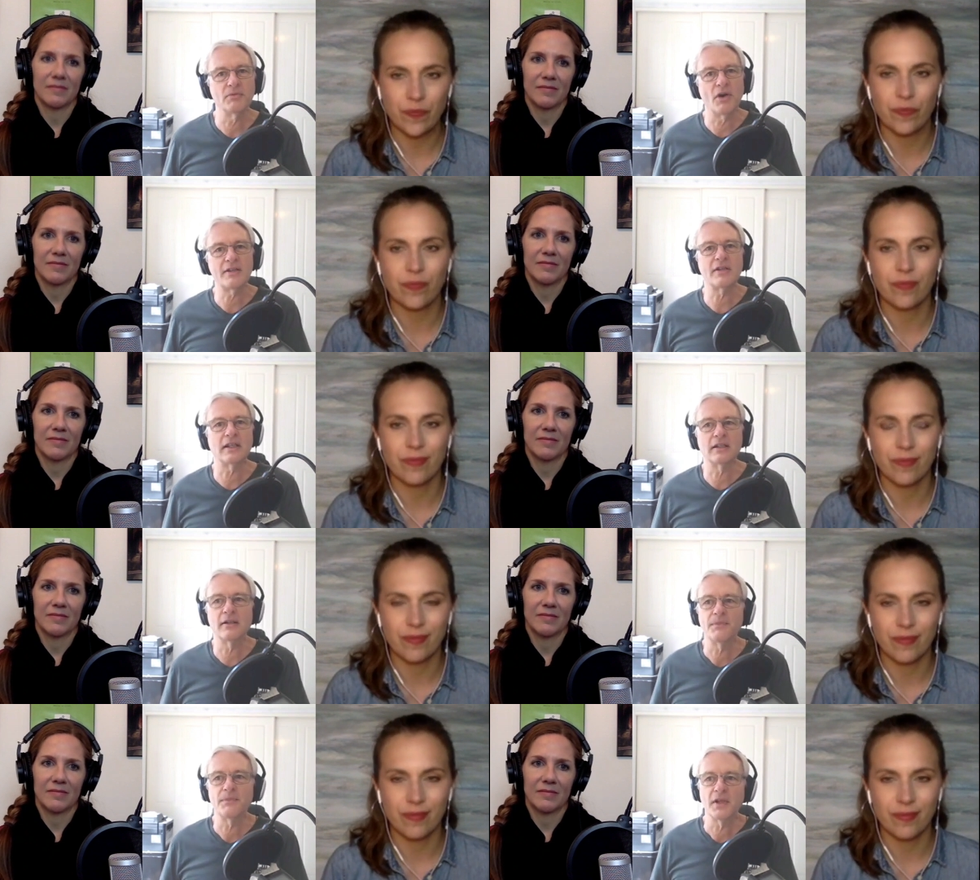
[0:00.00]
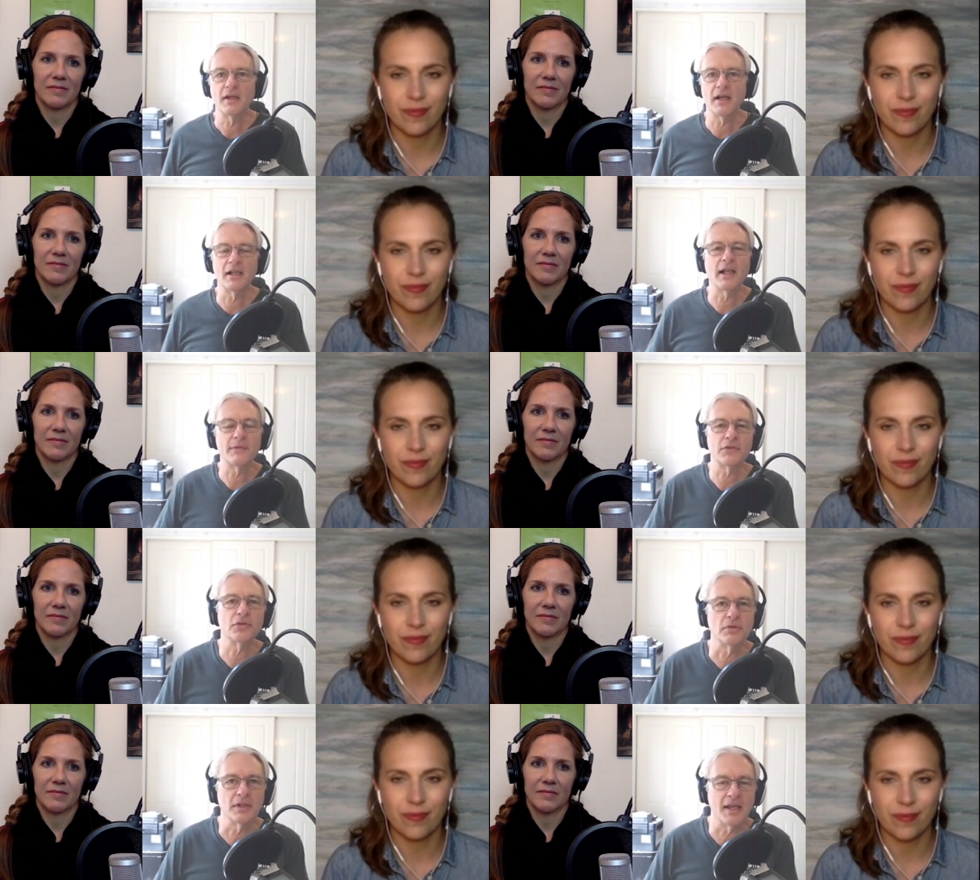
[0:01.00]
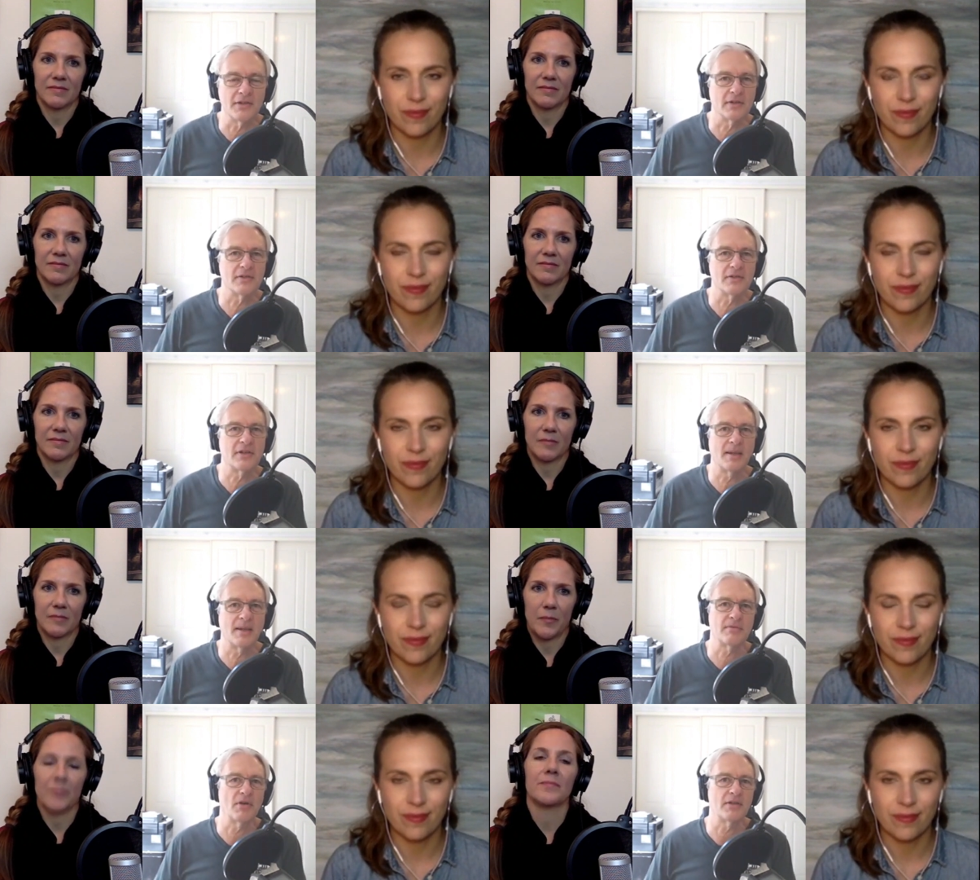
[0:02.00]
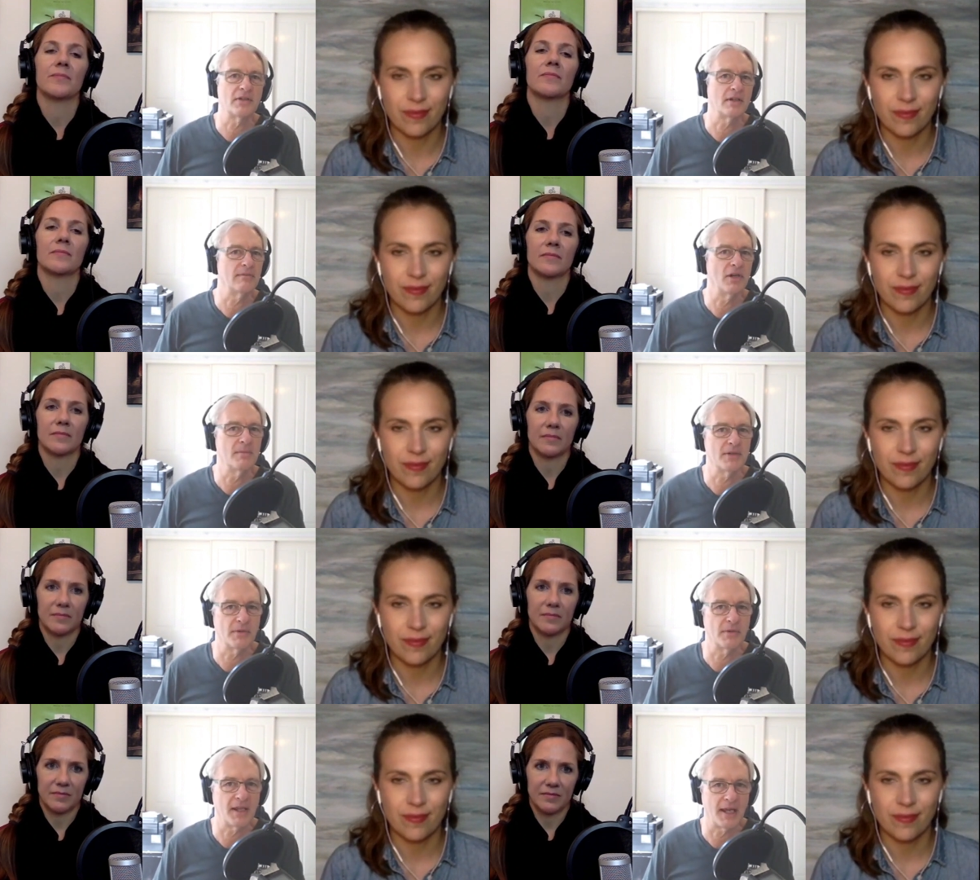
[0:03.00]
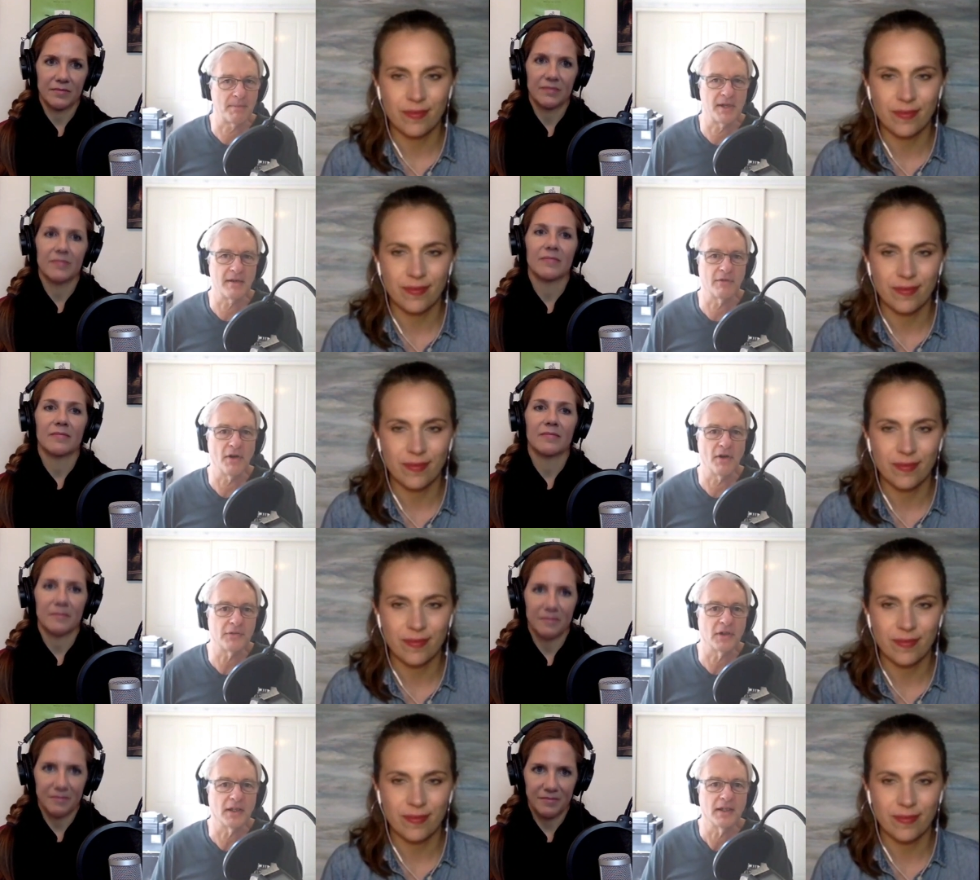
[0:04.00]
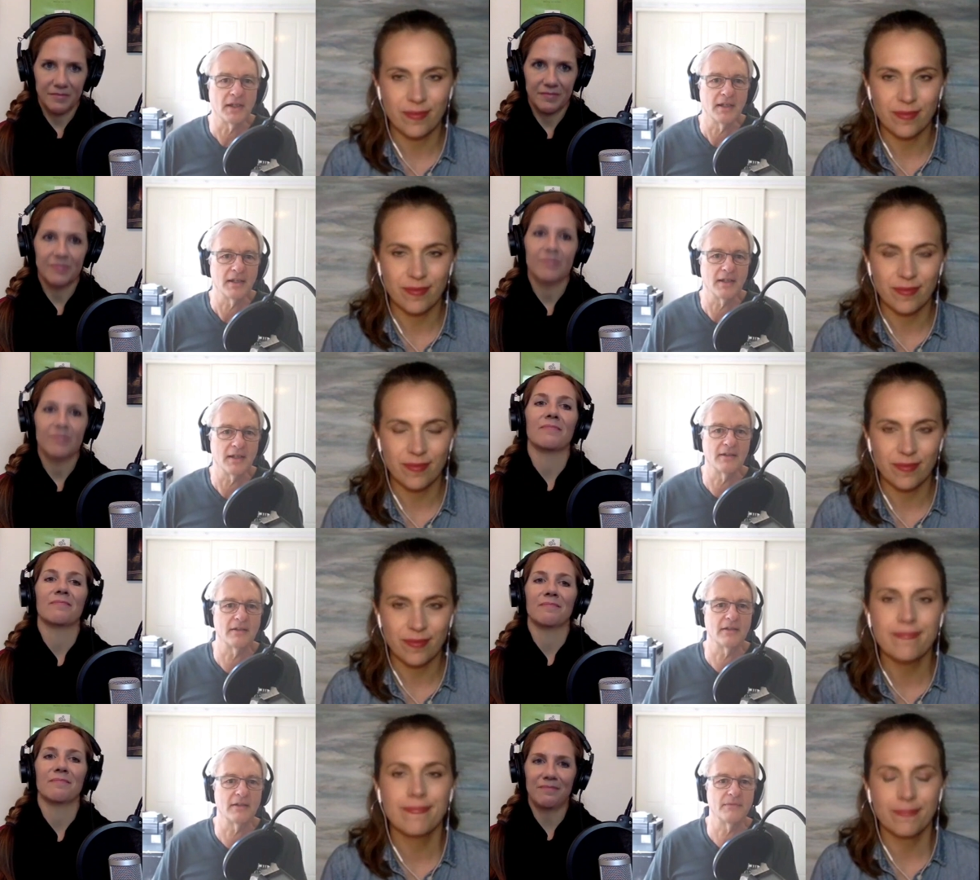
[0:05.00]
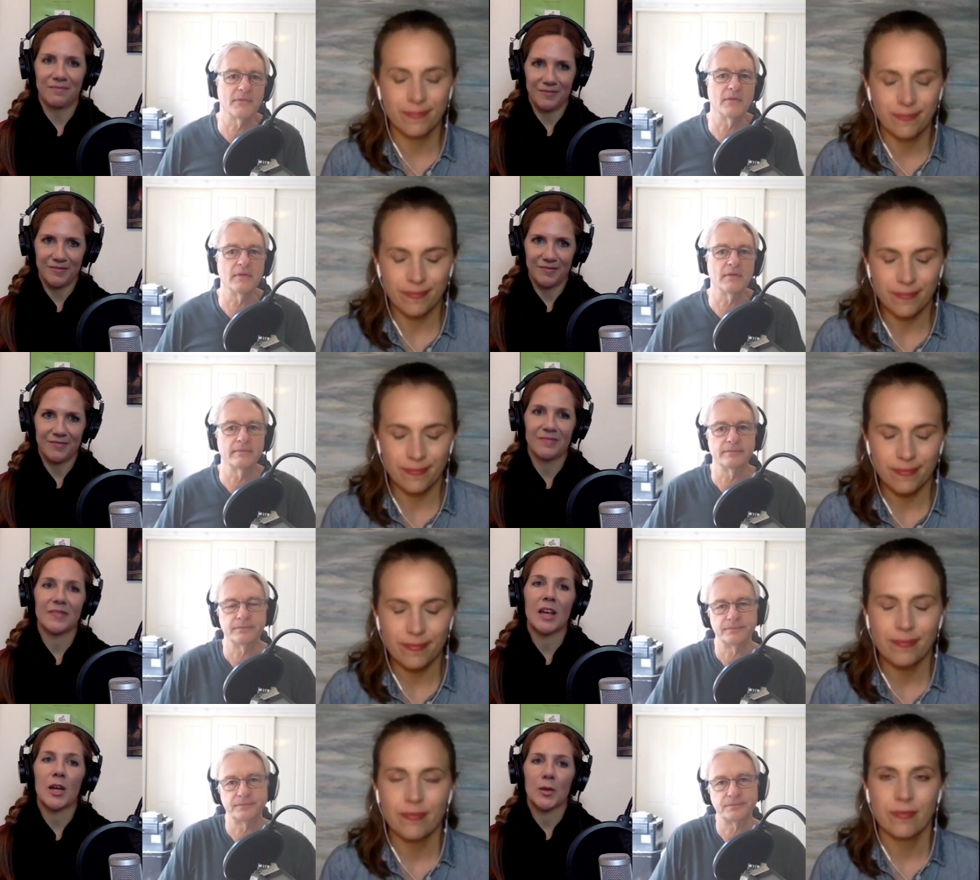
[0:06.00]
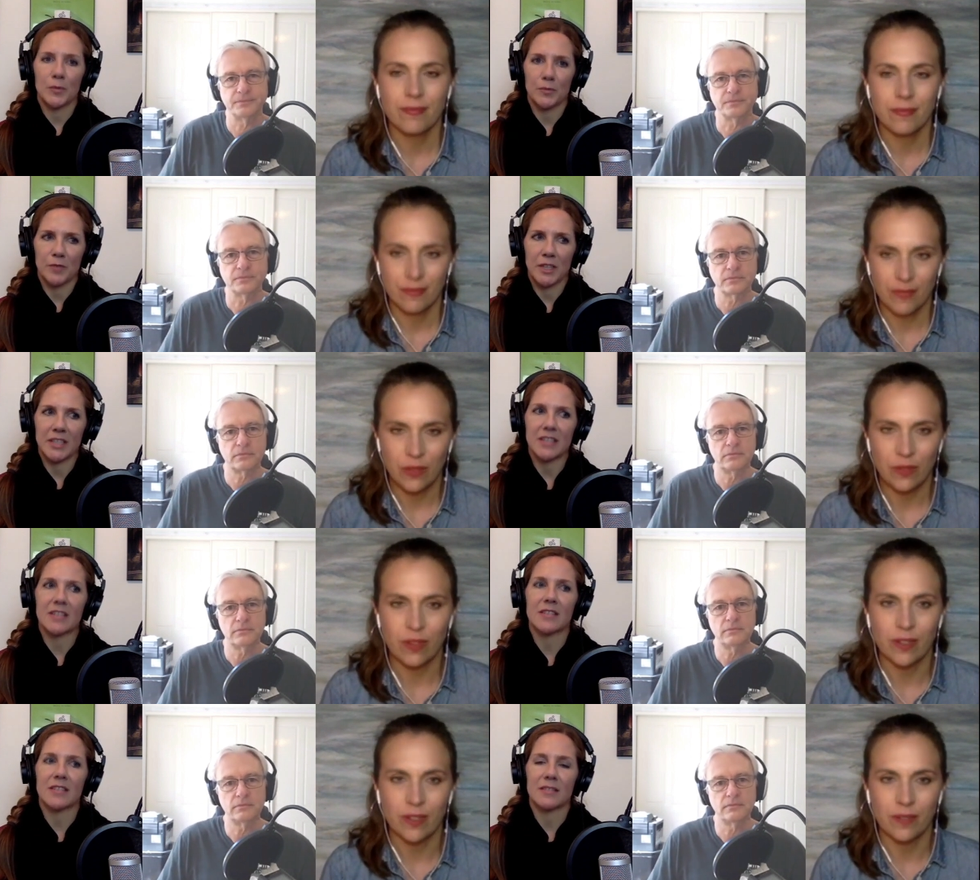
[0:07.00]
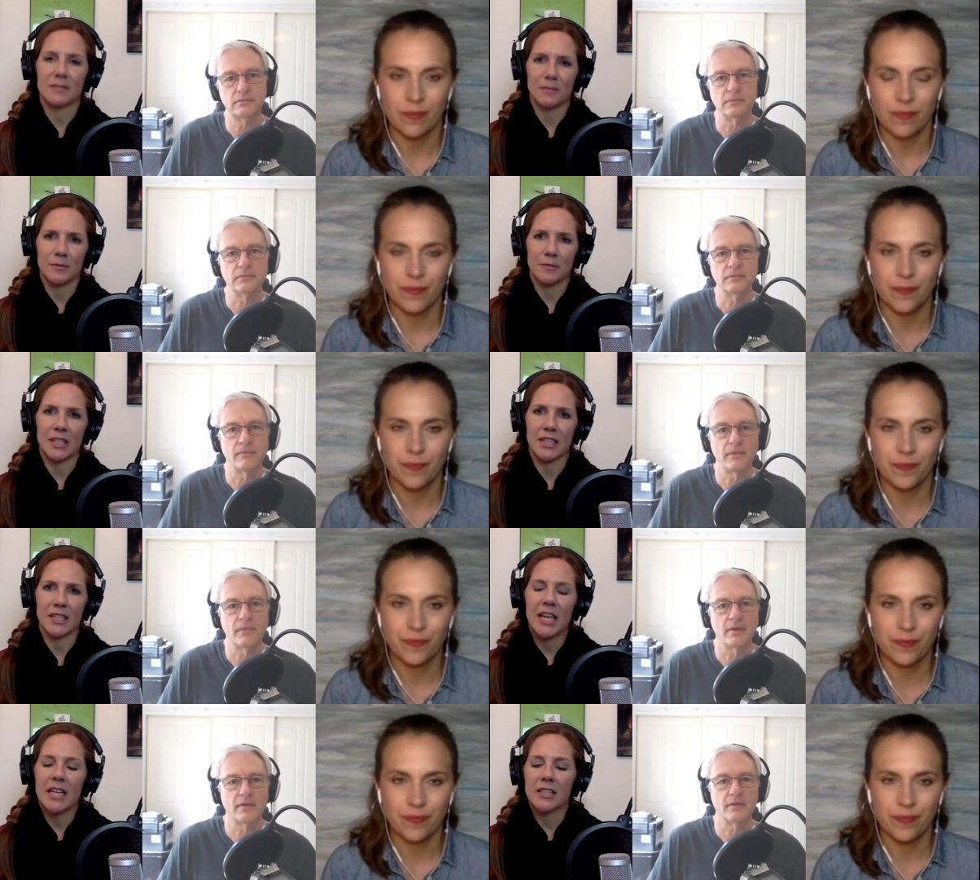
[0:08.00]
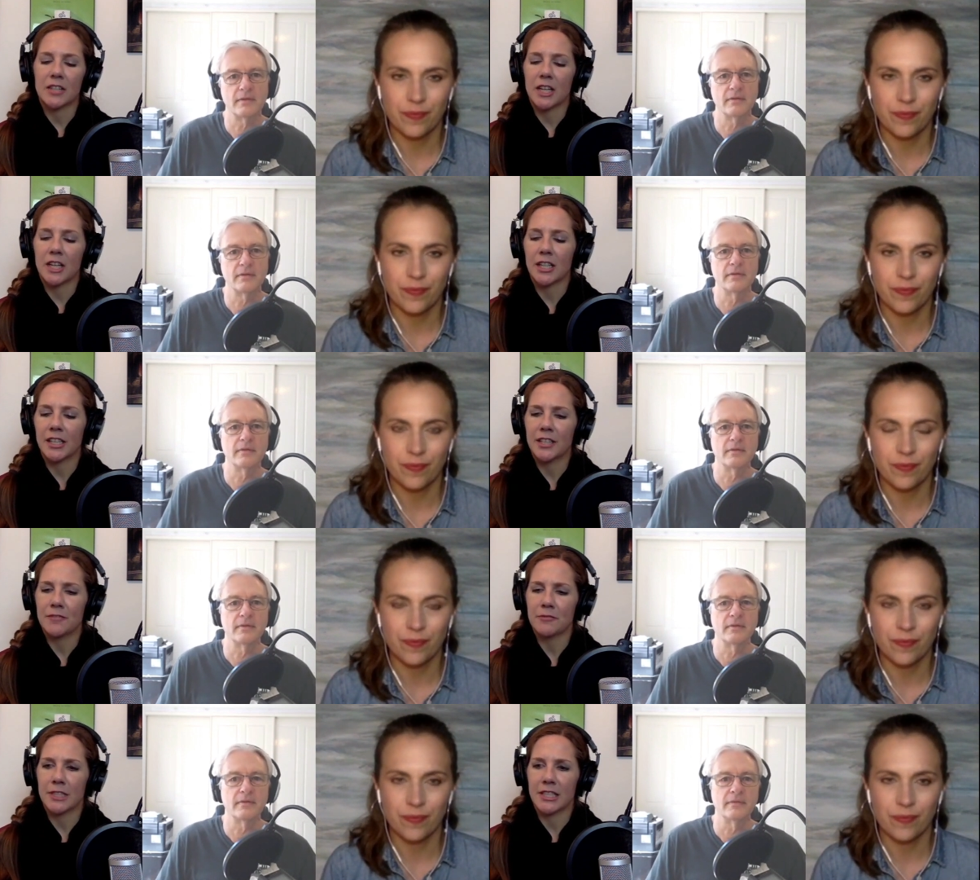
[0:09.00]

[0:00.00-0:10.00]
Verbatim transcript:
Speaker 1: writing a love story isn't the same as writing a romance with a happily ever after.
Speaker 2: Mm-hmm. Right, right. Now, Carlee, you've